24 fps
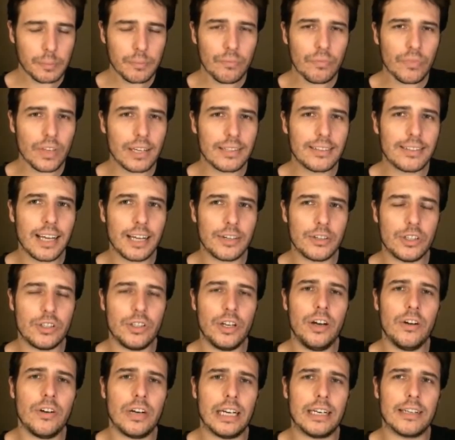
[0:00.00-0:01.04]

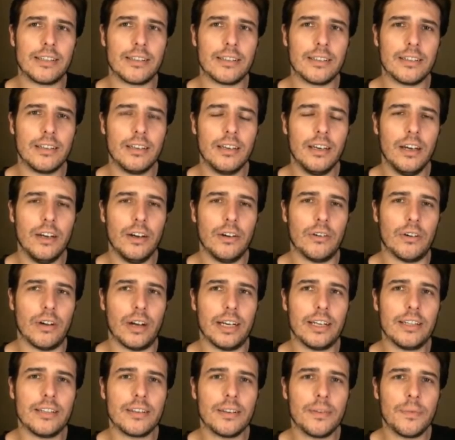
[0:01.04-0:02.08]
Sagittarius,
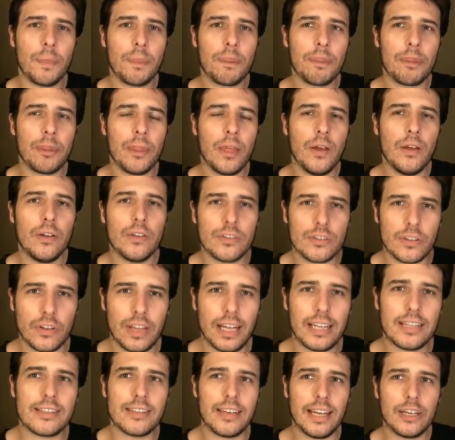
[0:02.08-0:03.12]
right? So
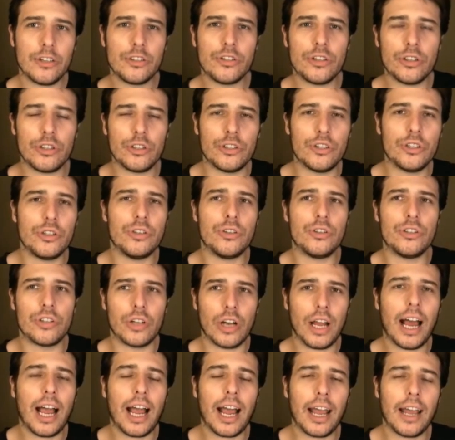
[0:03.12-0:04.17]
that's next year, June,
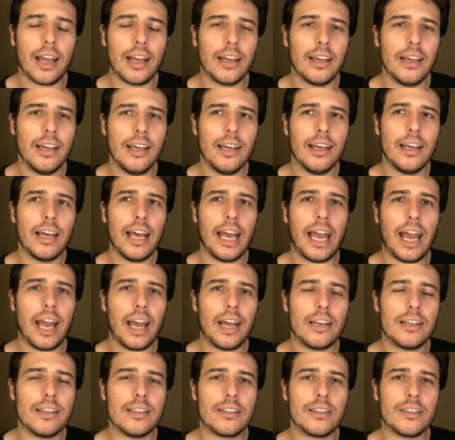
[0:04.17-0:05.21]
July.
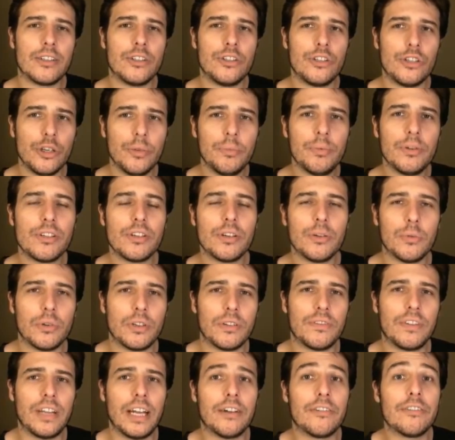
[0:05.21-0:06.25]
And Jupiter would
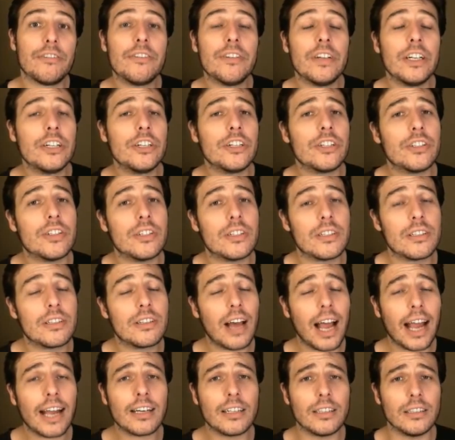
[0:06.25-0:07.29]
have then finished its
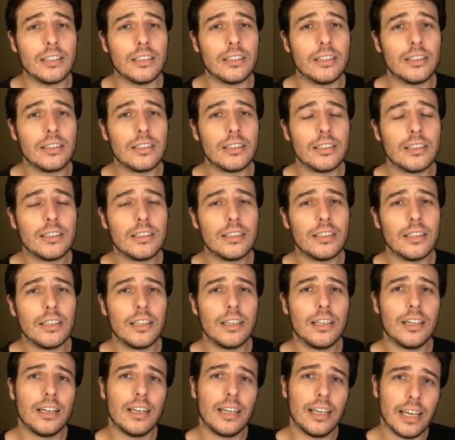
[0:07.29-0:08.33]
cycle
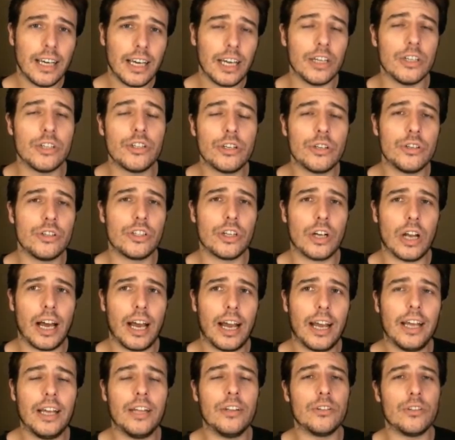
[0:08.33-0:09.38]
in June,
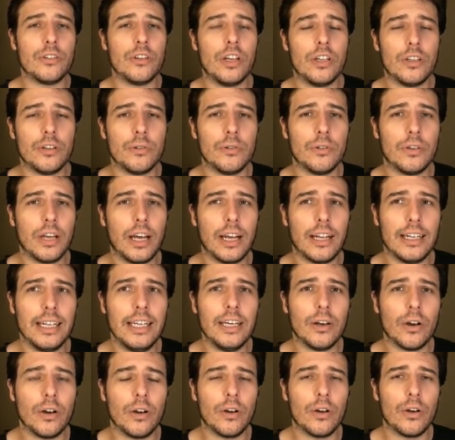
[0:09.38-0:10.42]
July in
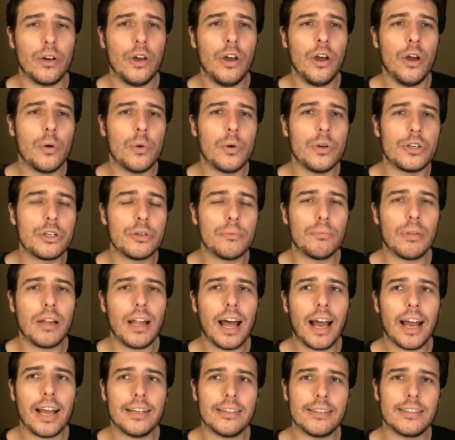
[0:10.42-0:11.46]
Leo, which
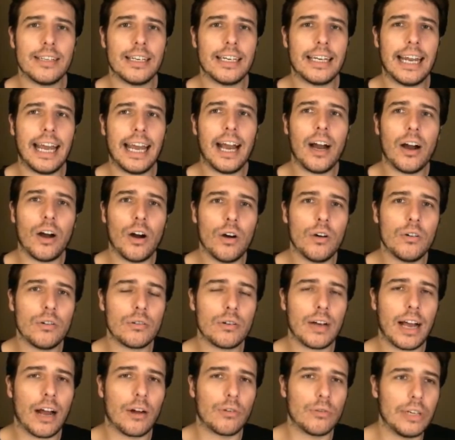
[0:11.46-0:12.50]
implies that now
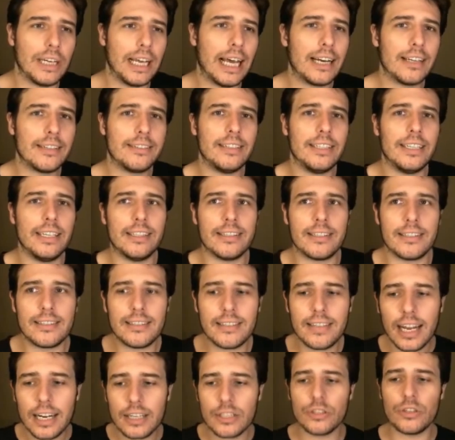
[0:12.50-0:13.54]
our reality is
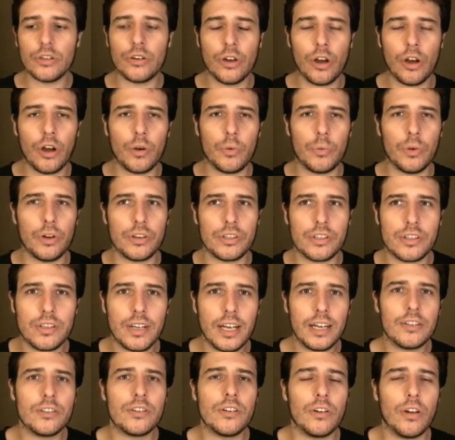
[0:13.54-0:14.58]
set to go. We're
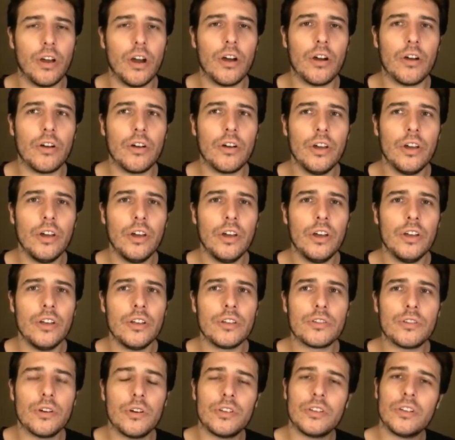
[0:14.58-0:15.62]
set to go.
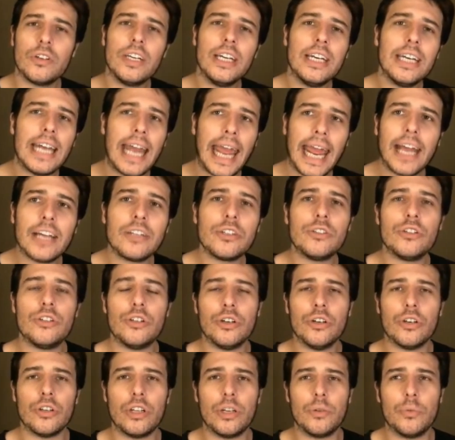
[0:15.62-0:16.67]
So it's only next
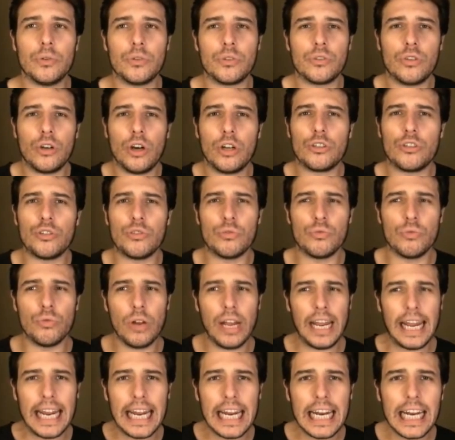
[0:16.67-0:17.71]
year that we'll start to
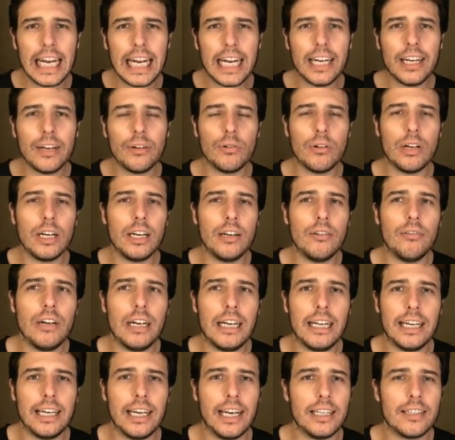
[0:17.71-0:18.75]
really, really,
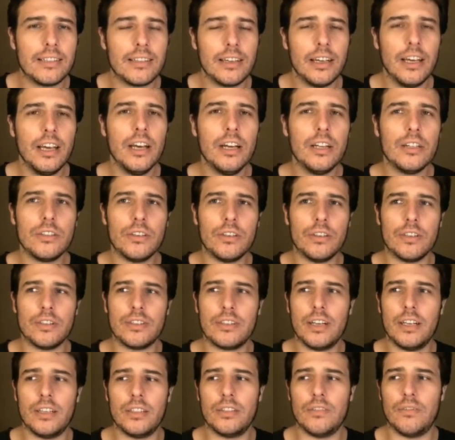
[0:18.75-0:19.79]
really get to the
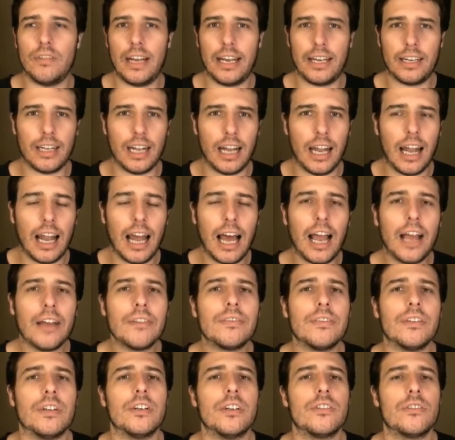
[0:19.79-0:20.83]
sense of like
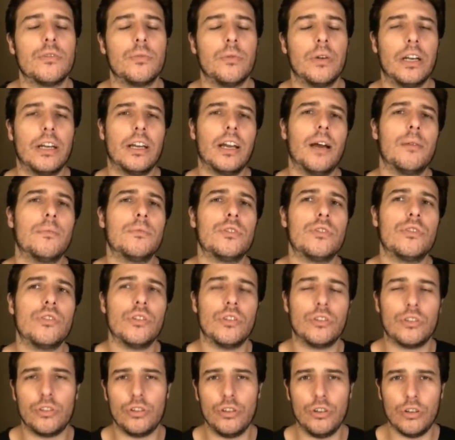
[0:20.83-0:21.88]
aliveness when it comes to
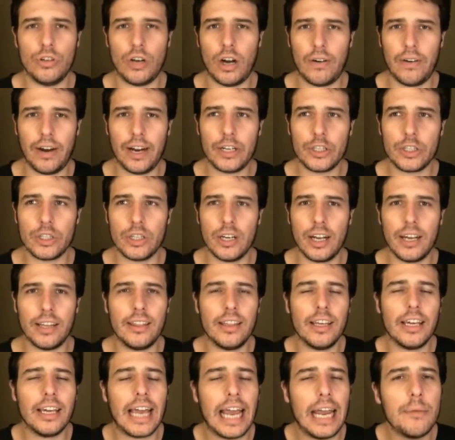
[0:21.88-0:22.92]
this new direction. I
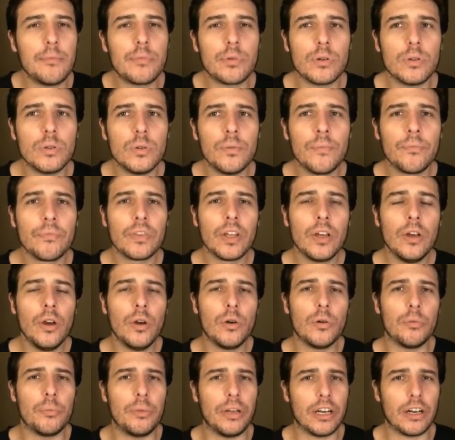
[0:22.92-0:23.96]
think April
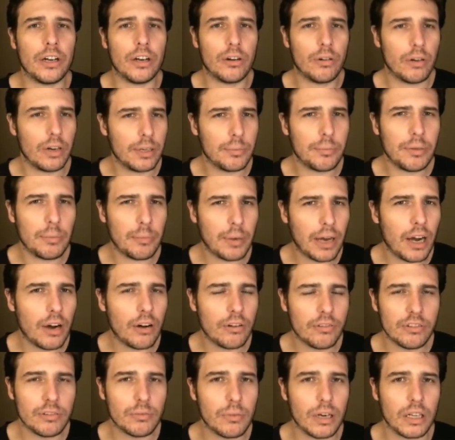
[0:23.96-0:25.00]
will be an incredibly
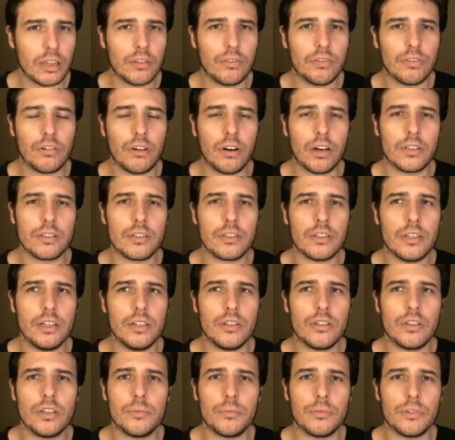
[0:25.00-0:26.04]
powerful month for us in
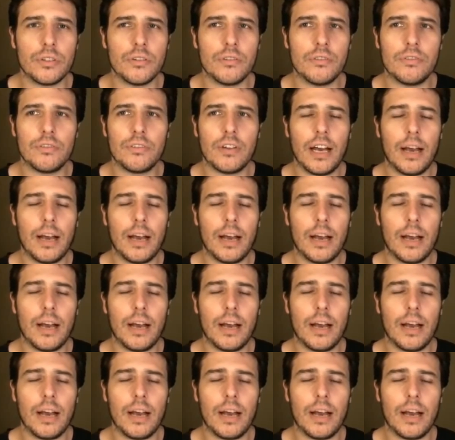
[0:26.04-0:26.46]
terms of